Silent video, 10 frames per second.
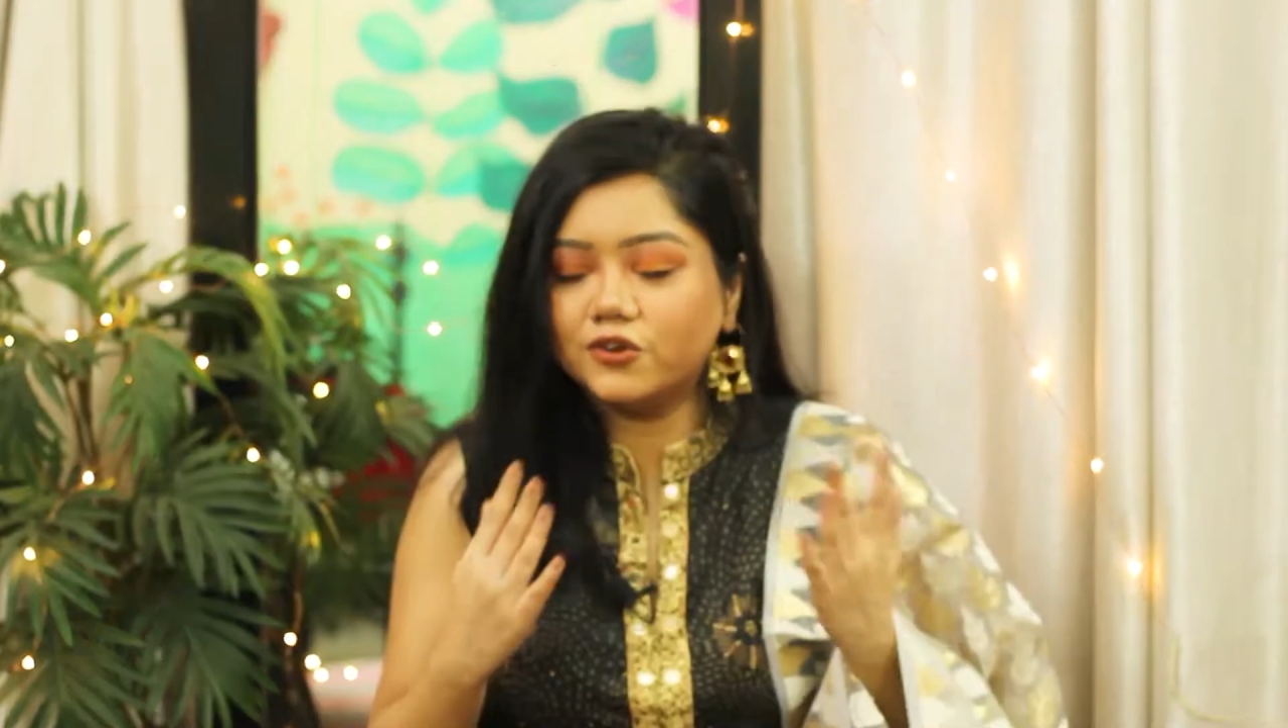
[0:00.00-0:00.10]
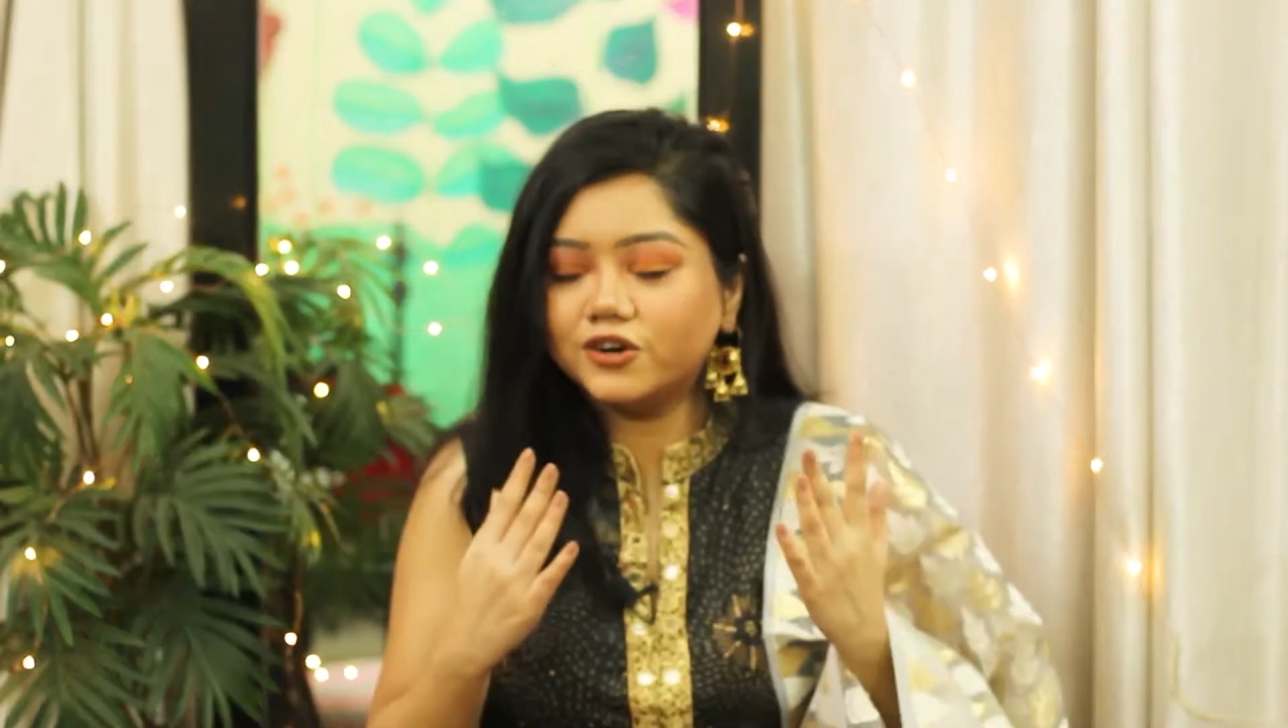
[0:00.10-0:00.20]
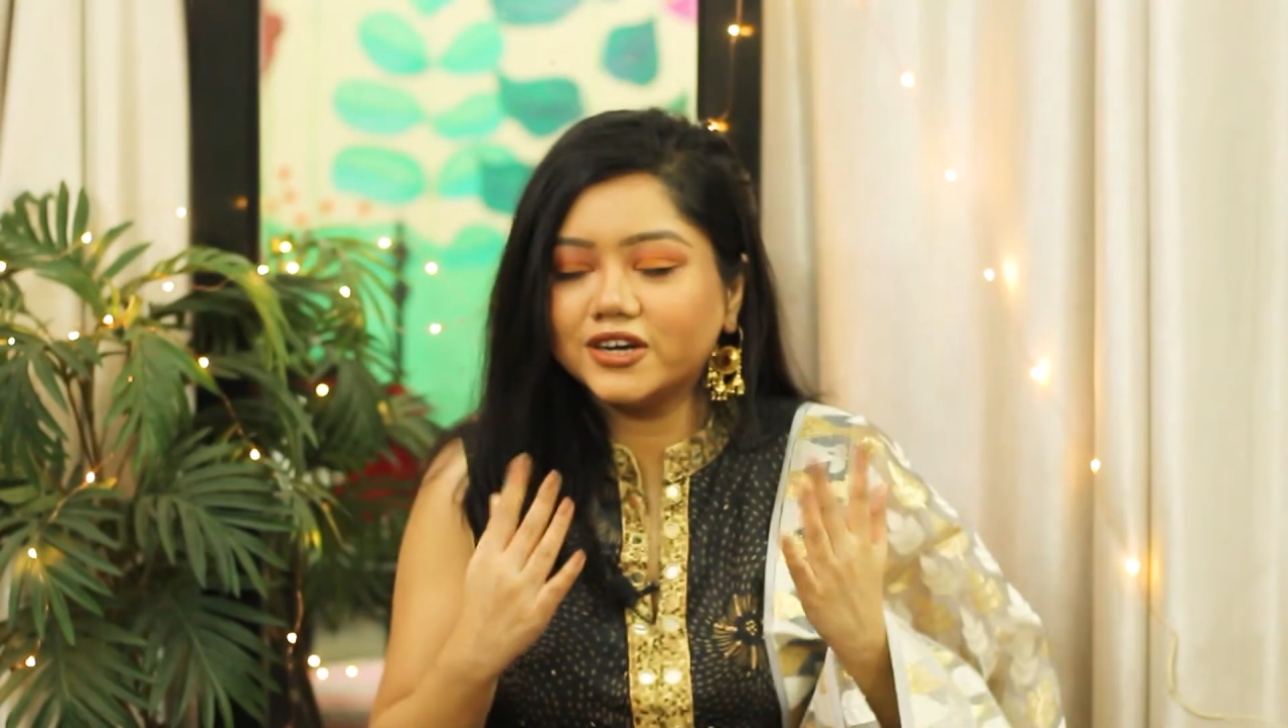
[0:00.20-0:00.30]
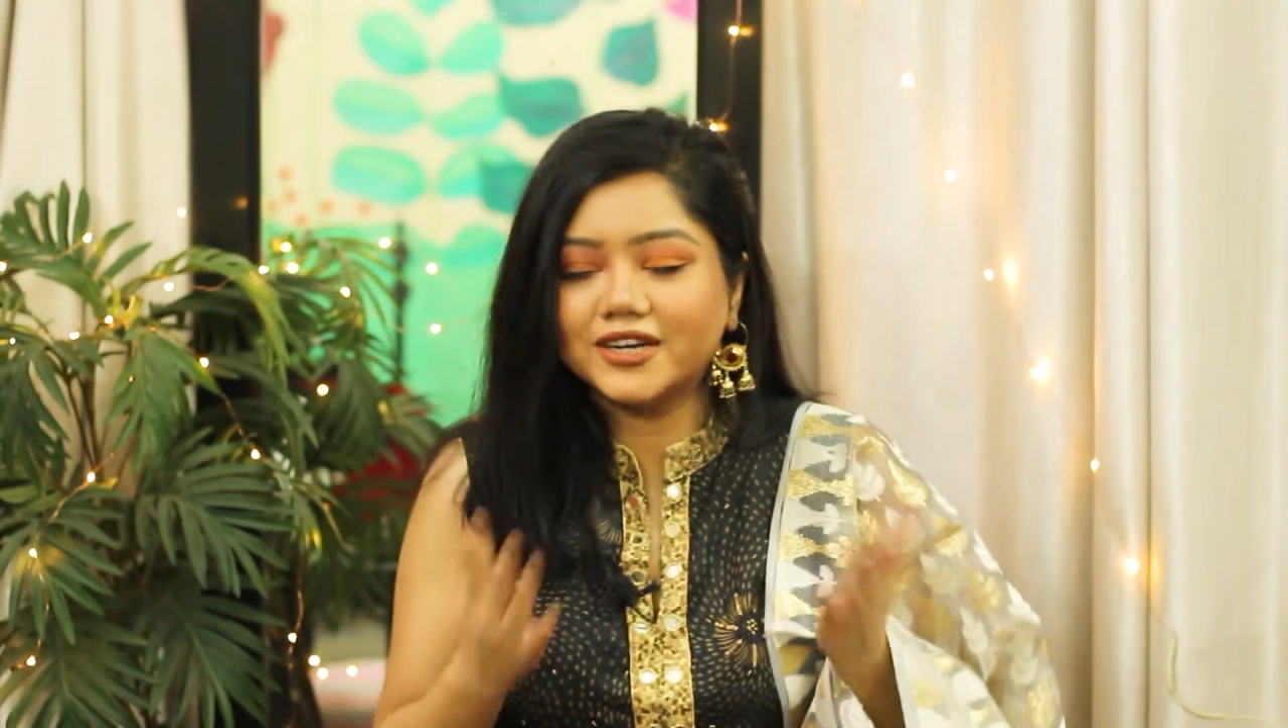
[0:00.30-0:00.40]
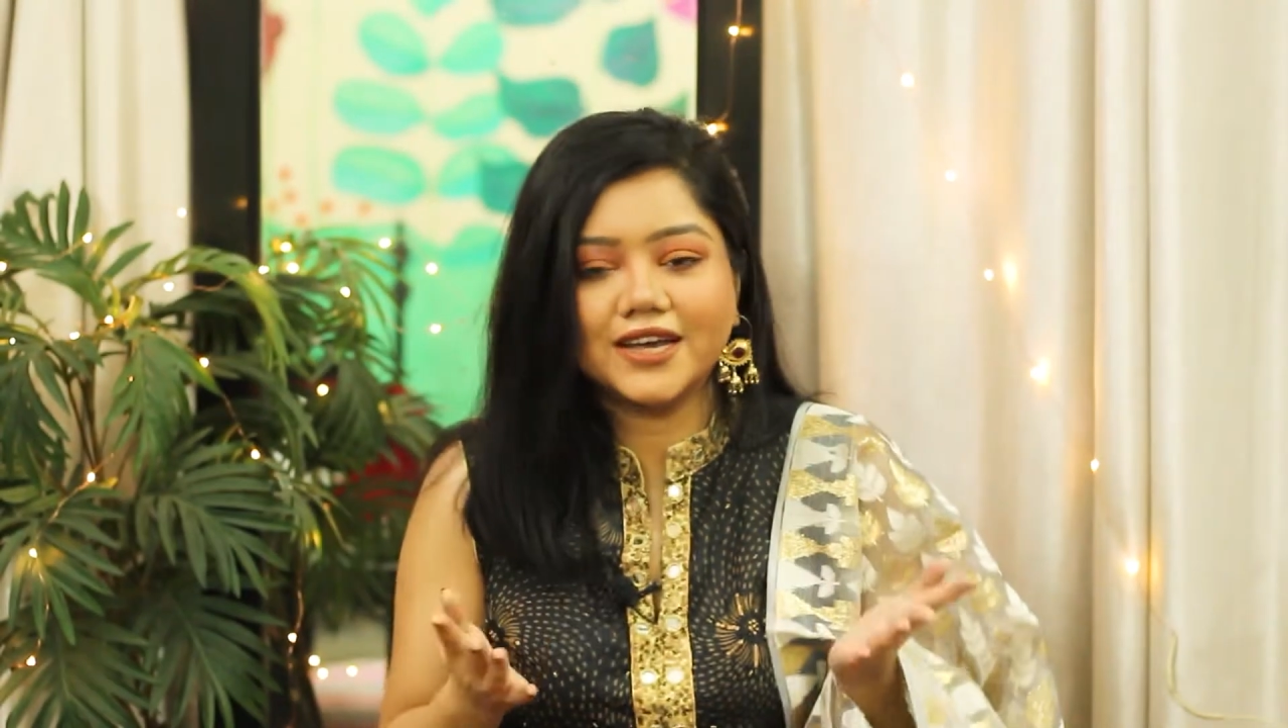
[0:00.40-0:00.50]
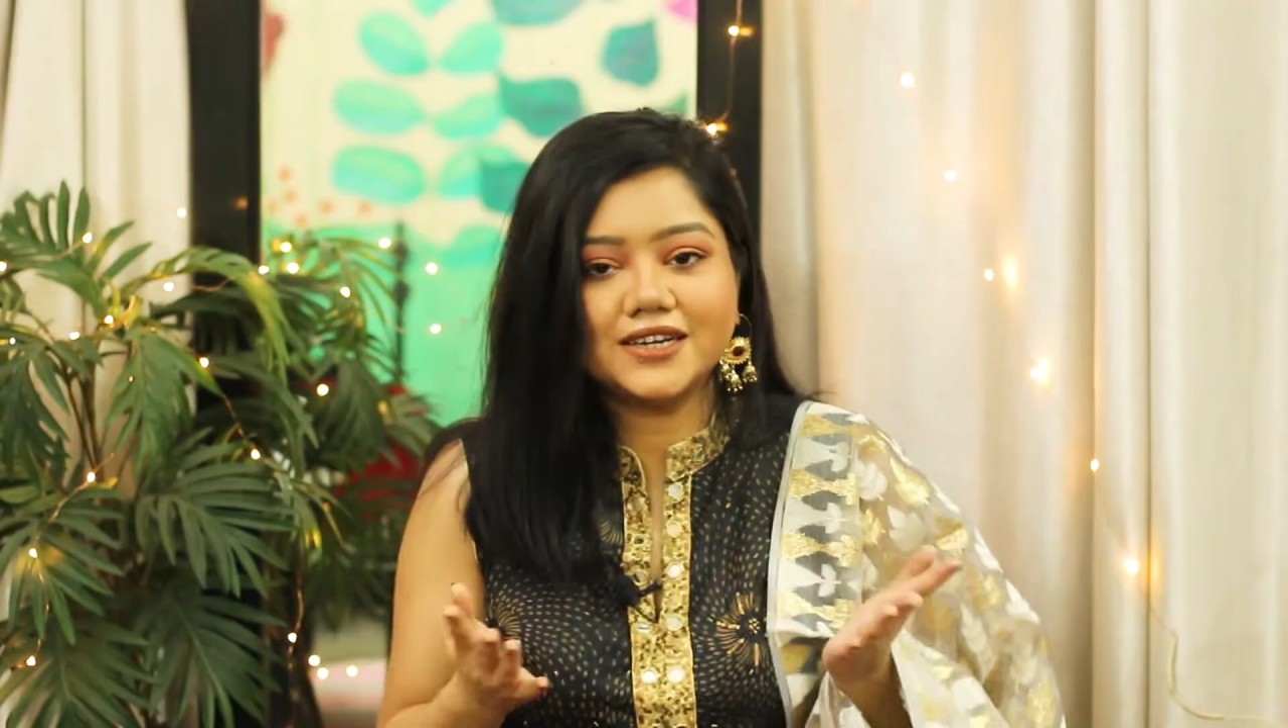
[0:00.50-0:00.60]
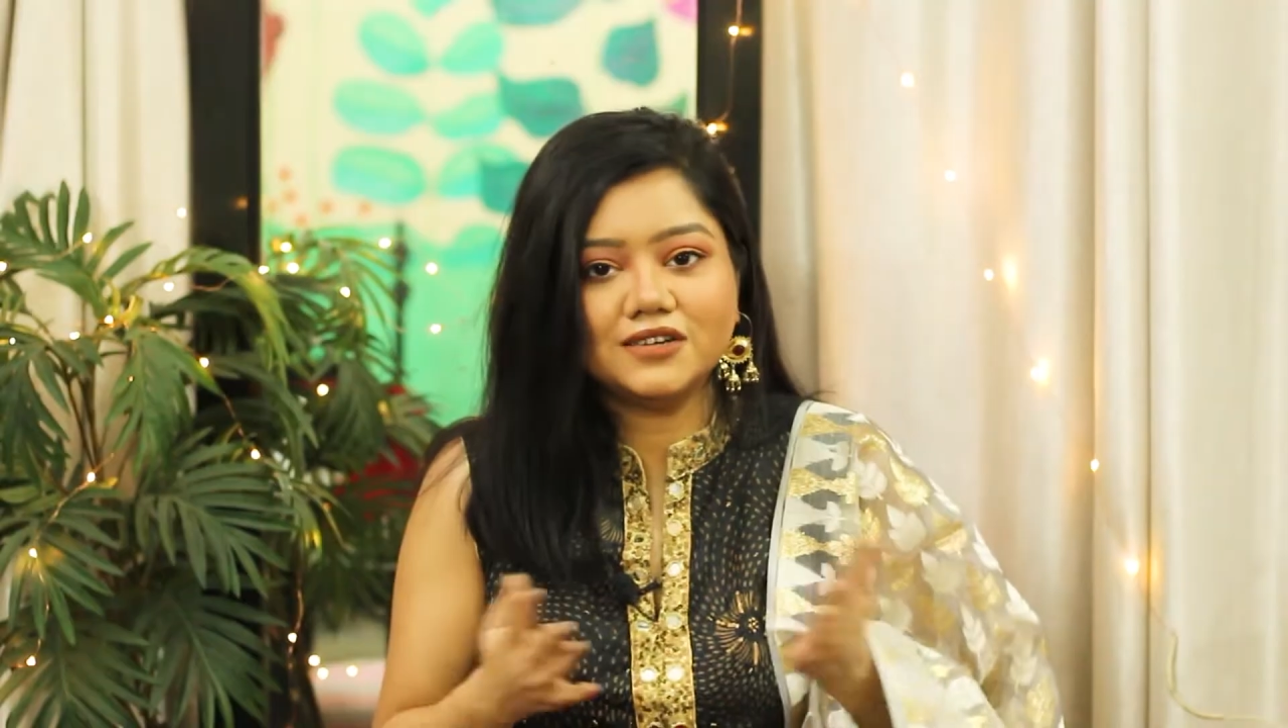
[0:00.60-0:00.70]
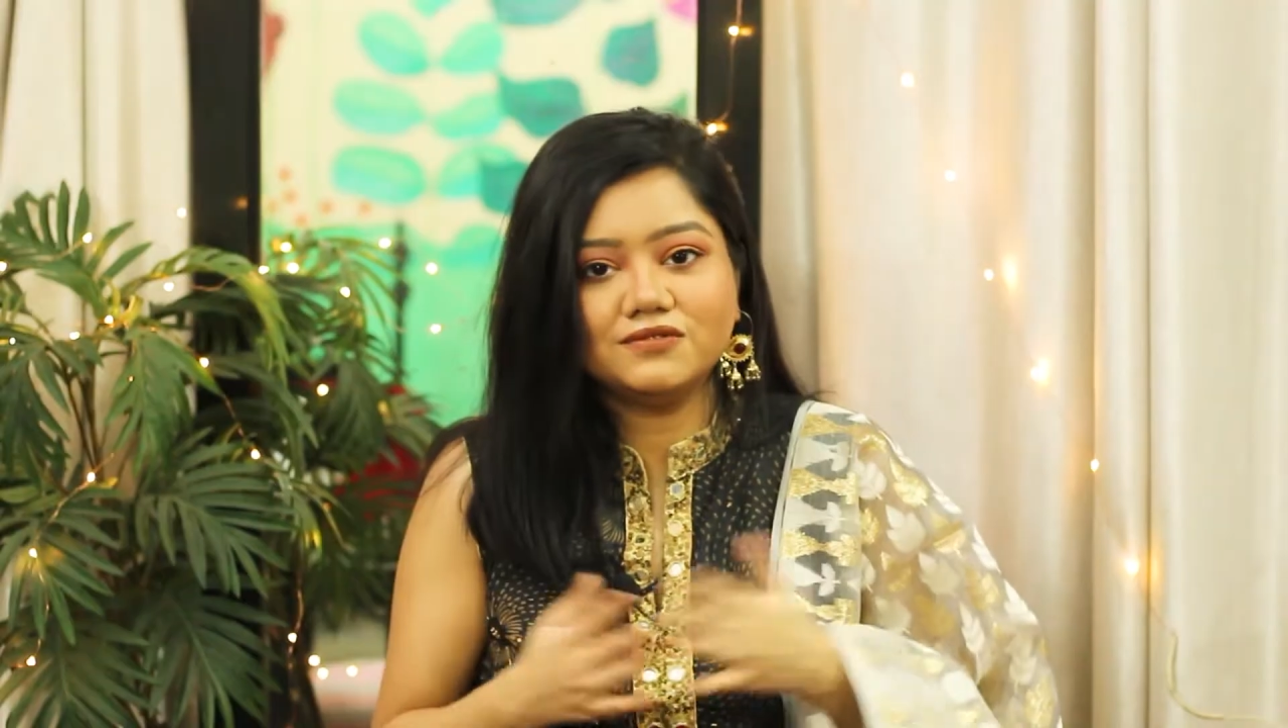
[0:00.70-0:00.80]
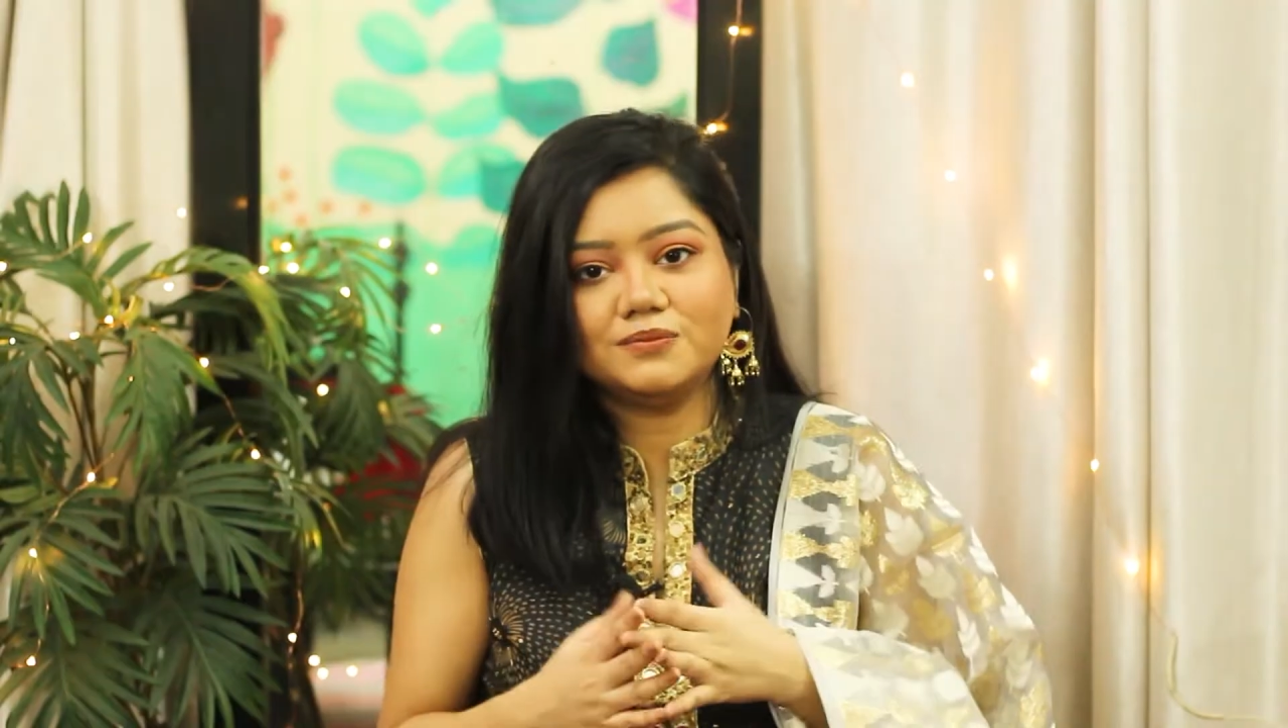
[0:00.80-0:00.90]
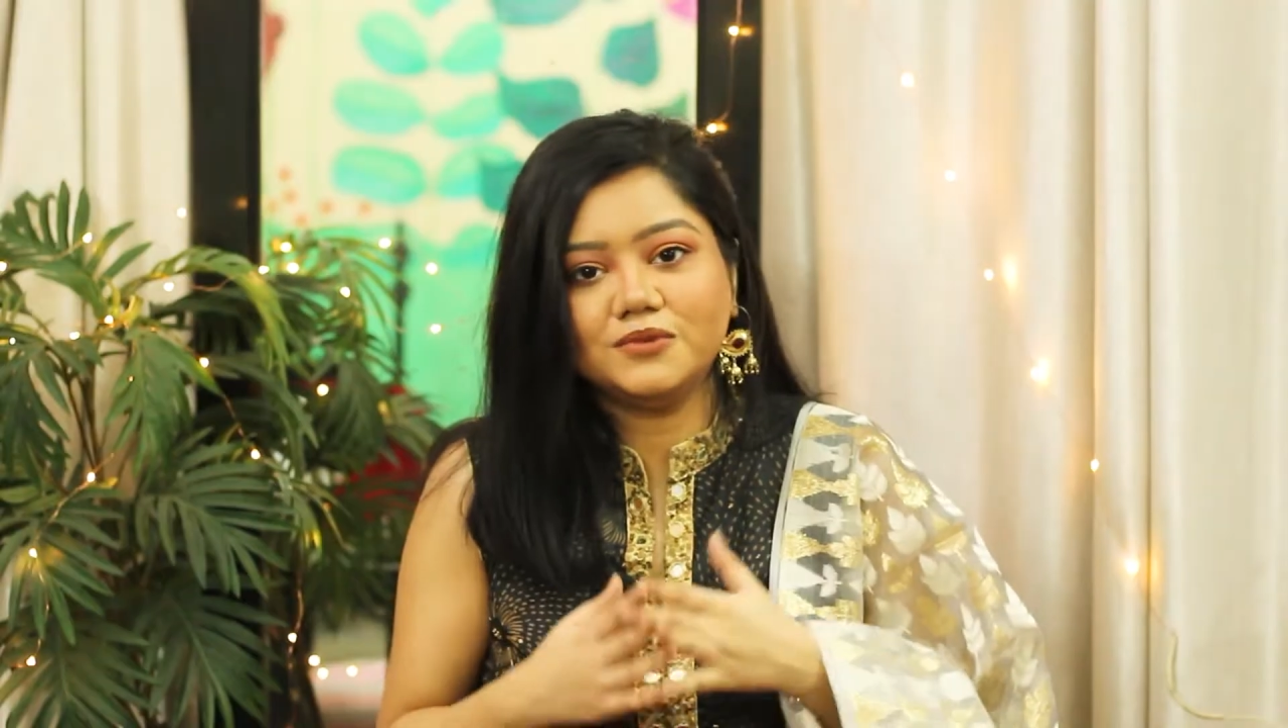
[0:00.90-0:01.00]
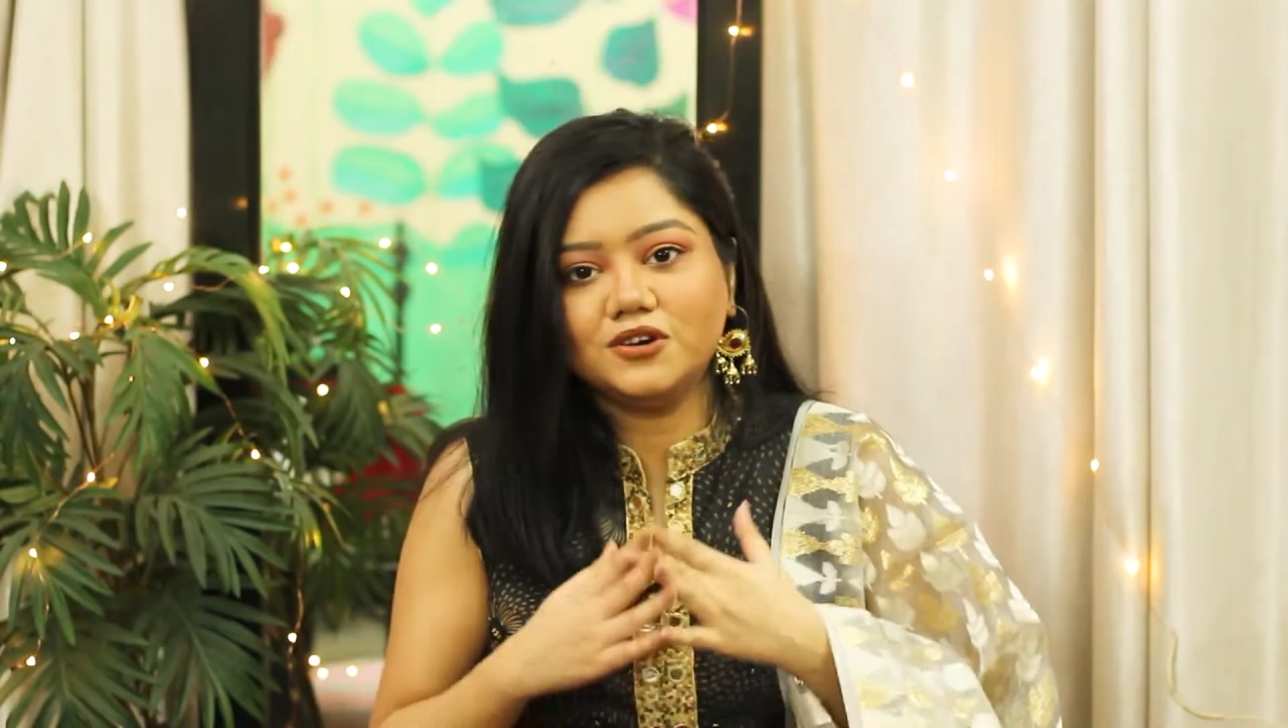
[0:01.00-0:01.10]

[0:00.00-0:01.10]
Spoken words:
for connecting with me